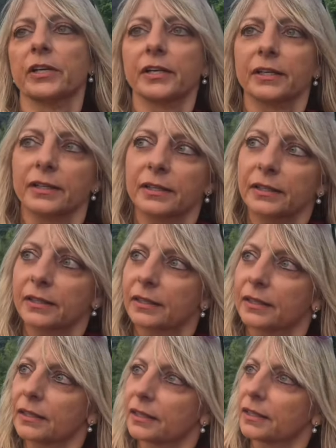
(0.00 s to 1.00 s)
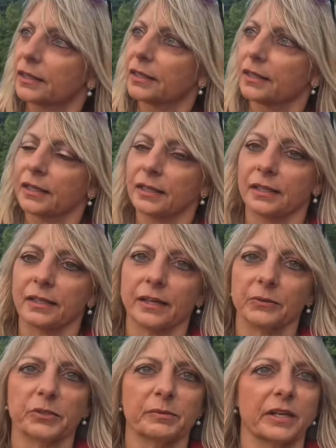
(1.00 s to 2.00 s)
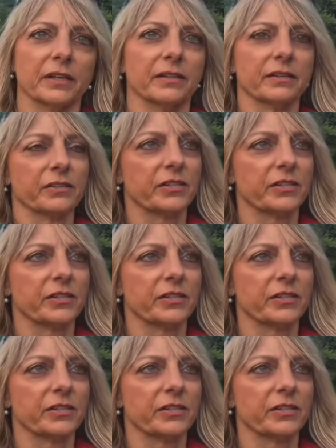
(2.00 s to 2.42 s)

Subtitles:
That was my